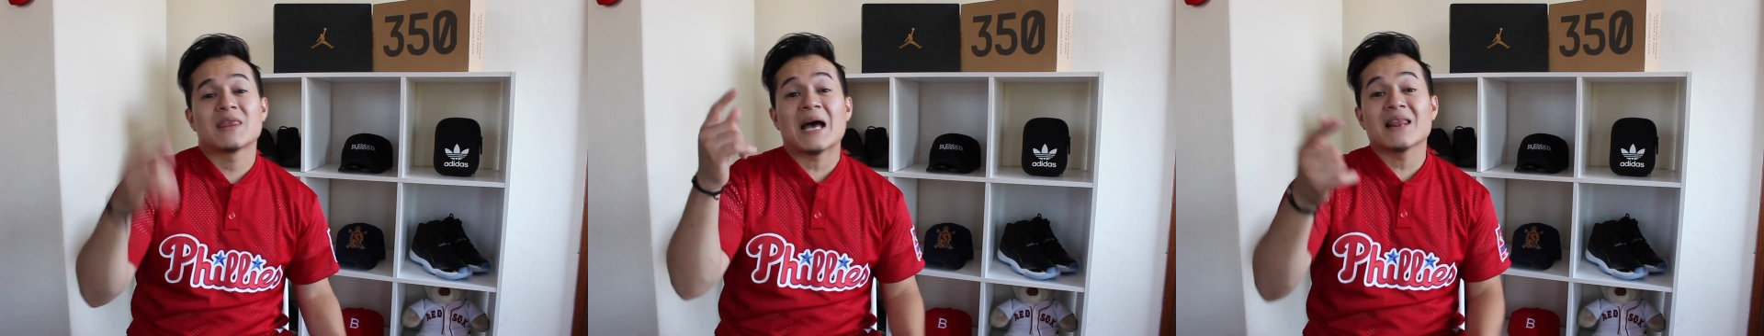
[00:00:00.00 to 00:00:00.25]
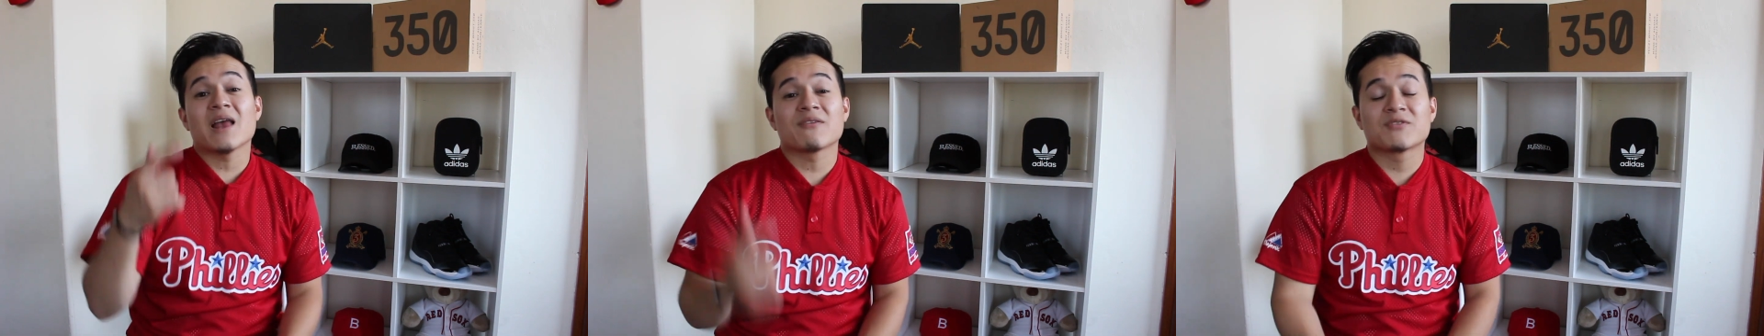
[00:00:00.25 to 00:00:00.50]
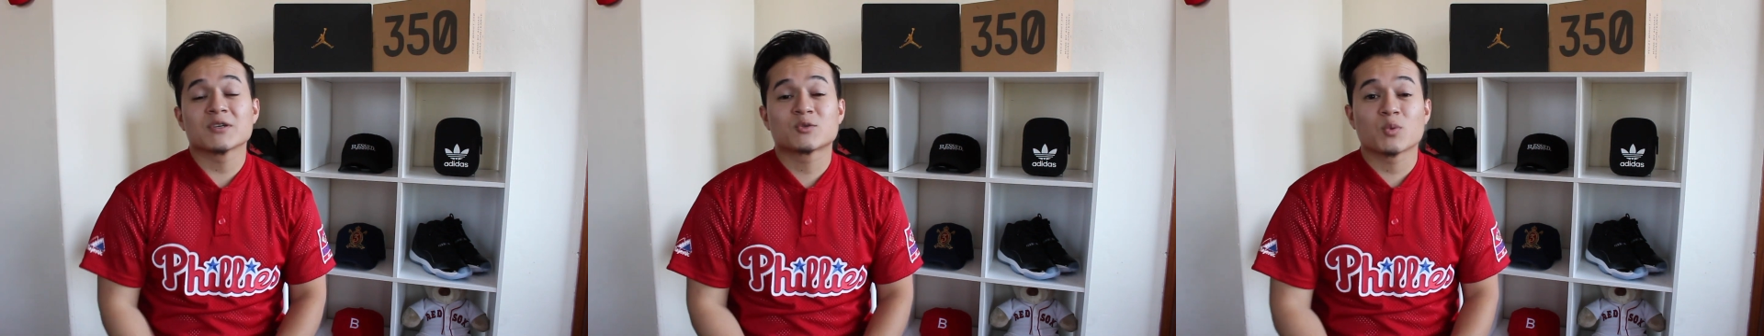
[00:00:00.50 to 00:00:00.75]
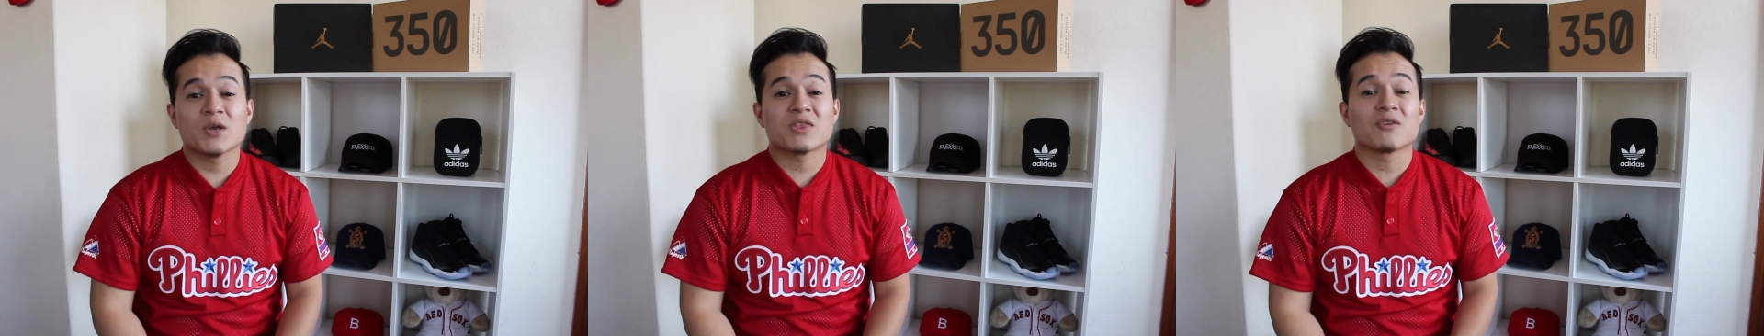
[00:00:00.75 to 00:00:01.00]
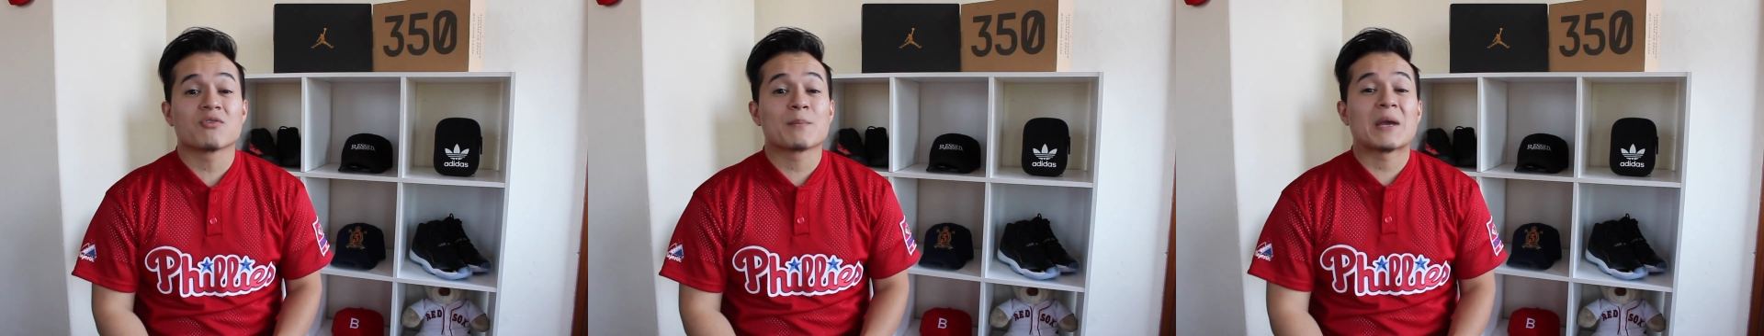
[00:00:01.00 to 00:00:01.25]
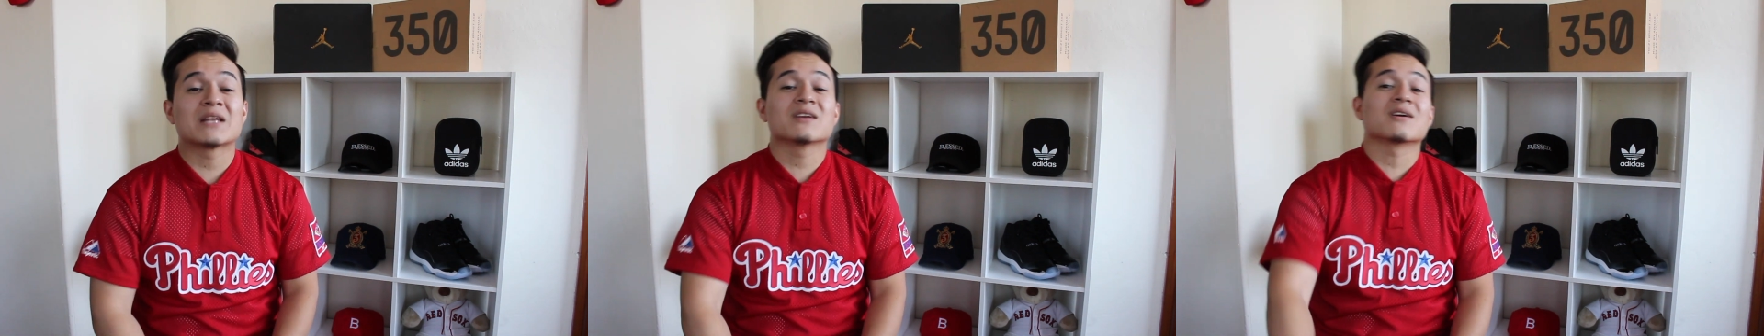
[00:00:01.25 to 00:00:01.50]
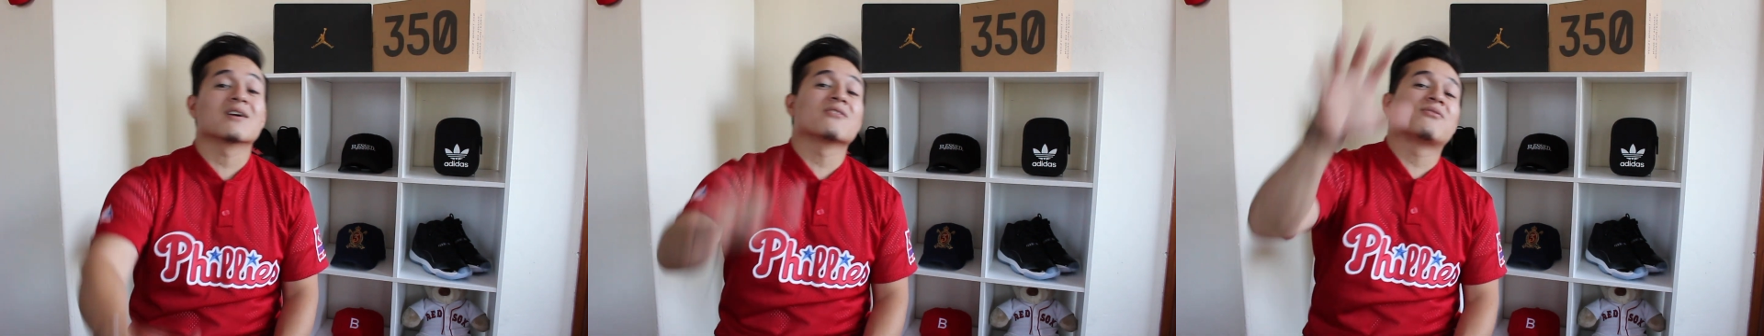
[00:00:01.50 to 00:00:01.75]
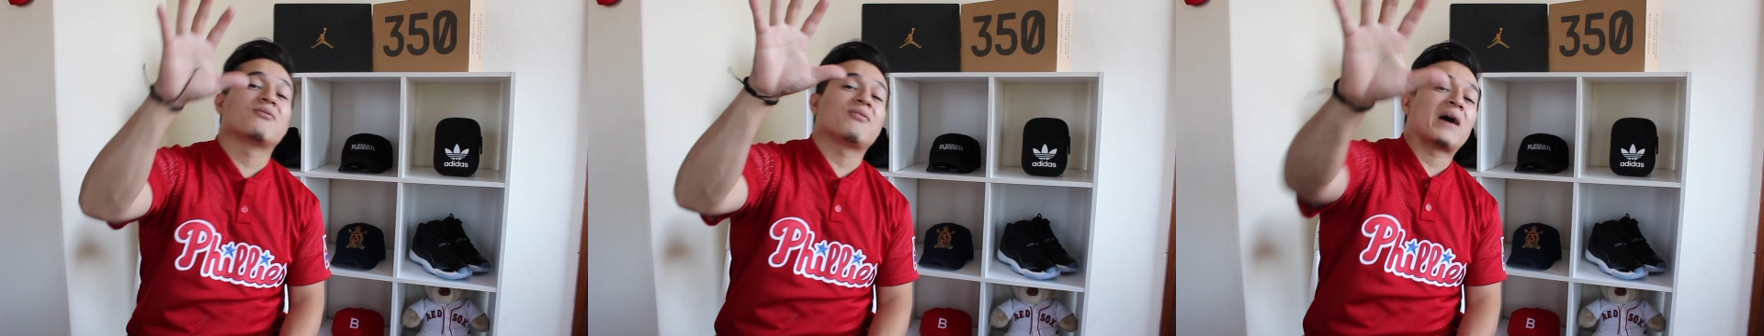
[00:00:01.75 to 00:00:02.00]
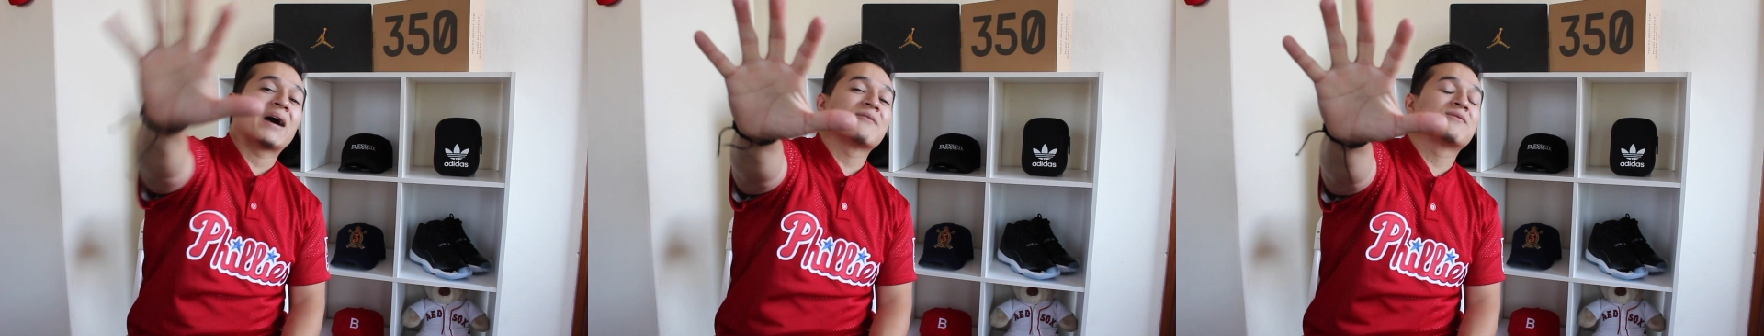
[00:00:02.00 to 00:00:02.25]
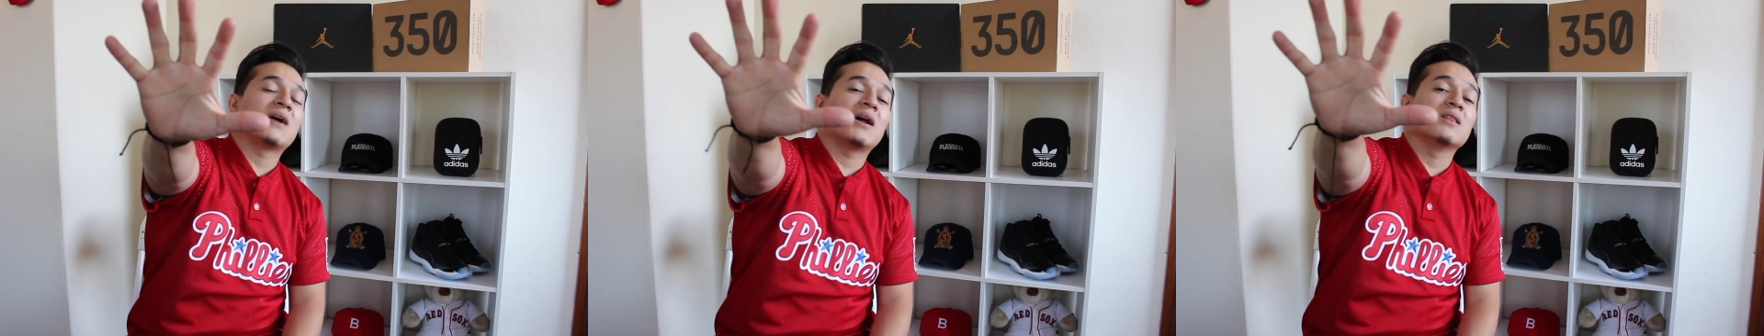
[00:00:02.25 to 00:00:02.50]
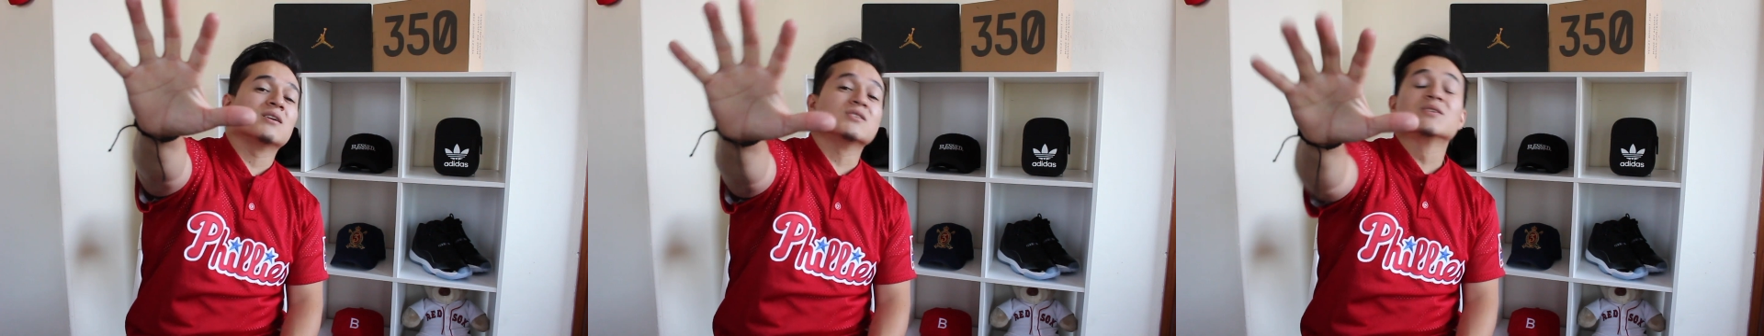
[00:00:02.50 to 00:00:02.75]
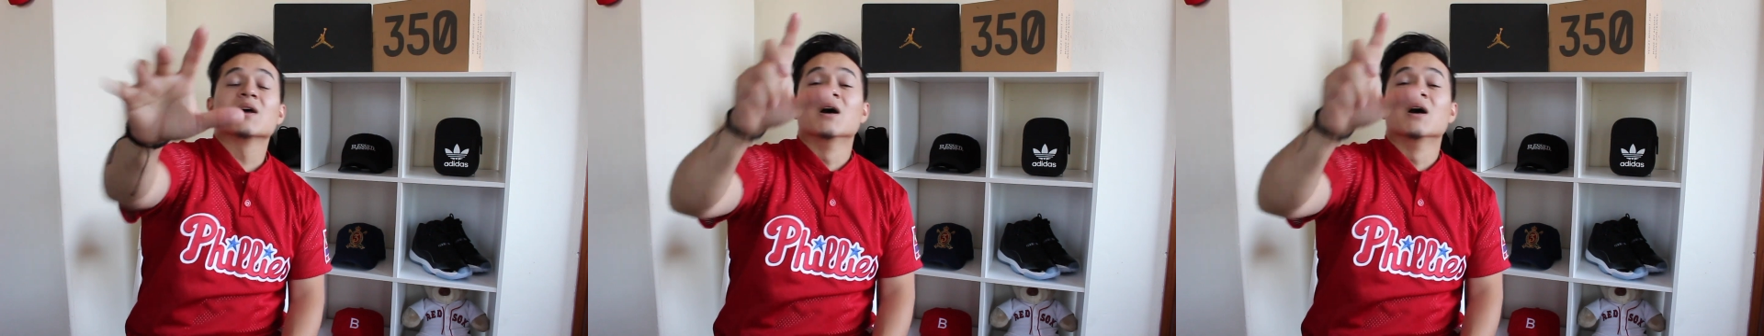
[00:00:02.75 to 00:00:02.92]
That left us with a remainder of $5.